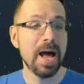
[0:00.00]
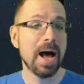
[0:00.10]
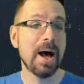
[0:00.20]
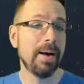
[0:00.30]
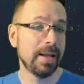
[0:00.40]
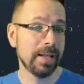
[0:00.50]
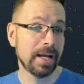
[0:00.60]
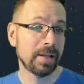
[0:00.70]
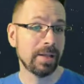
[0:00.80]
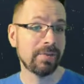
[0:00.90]
Uh,
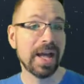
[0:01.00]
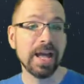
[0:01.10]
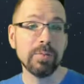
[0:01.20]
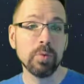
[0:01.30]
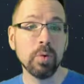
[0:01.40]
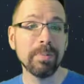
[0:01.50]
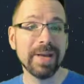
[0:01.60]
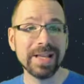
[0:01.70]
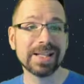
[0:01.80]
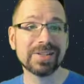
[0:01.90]
I, I, love that. And what
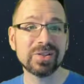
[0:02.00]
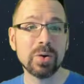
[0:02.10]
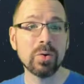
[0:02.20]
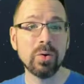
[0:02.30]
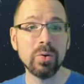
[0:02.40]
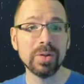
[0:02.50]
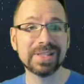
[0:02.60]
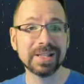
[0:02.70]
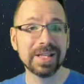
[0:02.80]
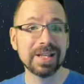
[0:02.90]
makes it so cool is
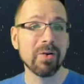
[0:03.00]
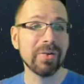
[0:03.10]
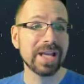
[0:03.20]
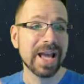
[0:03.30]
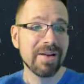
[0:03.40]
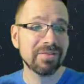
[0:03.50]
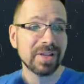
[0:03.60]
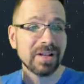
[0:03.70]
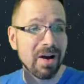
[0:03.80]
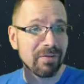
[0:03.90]
that they already have
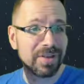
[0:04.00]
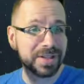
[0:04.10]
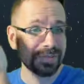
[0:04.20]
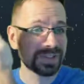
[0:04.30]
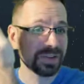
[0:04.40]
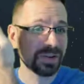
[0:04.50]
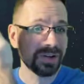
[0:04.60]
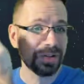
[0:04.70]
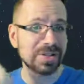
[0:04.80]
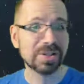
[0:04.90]
offensive
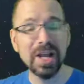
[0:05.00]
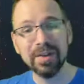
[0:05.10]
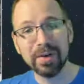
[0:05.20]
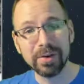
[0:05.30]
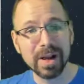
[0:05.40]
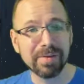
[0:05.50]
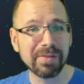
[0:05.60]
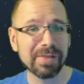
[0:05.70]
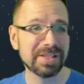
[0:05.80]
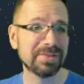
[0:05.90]
surge. They already have
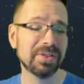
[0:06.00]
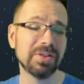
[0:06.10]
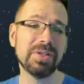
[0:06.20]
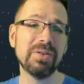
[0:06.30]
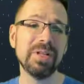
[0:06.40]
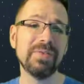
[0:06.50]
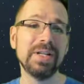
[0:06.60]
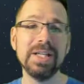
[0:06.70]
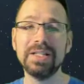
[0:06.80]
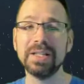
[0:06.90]
offensive surge, so you don't even
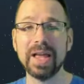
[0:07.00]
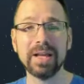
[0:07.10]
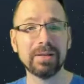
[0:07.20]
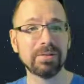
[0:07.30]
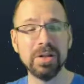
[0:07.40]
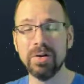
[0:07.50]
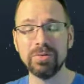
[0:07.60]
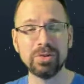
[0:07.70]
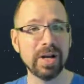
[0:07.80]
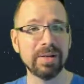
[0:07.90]
need to like you know
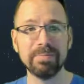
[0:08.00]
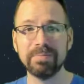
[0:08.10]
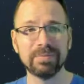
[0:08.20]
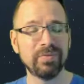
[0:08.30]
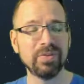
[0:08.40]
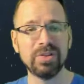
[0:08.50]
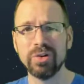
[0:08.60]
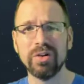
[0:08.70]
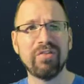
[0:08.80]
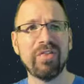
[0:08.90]
try to
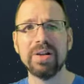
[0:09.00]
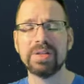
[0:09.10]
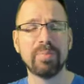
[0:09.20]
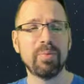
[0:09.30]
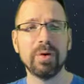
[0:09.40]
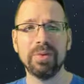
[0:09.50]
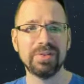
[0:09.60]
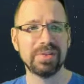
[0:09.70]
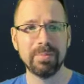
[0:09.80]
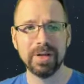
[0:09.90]
trigger fire support
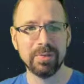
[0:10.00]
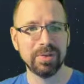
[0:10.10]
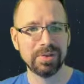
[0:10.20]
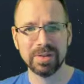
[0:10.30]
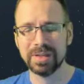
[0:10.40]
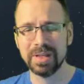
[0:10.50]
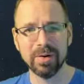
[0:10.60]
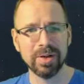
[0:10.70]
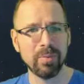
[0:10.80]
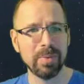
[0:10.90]
with somebody with you
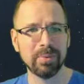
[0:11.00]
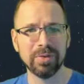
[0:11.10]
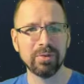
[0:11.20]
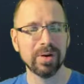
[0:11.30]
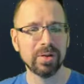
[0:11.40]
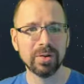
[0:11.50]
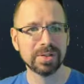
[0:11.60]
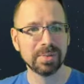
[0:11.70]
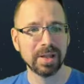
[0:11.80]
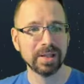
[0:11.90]
know a weapon with critical or
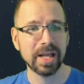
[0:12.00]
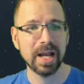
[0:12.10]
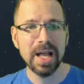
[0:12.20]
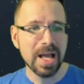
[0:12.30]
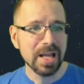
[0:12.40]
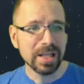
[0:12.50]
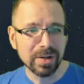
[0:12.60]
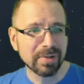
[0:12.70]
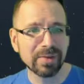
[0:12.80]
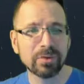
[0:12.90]
something like that. You
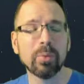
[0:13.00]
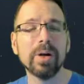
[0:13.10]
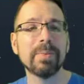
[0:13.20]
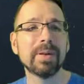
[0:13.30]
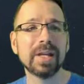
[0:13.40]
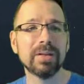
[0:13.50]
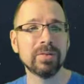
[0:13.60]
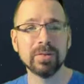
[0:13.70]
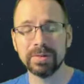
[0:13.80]
don't even have to worry about that, those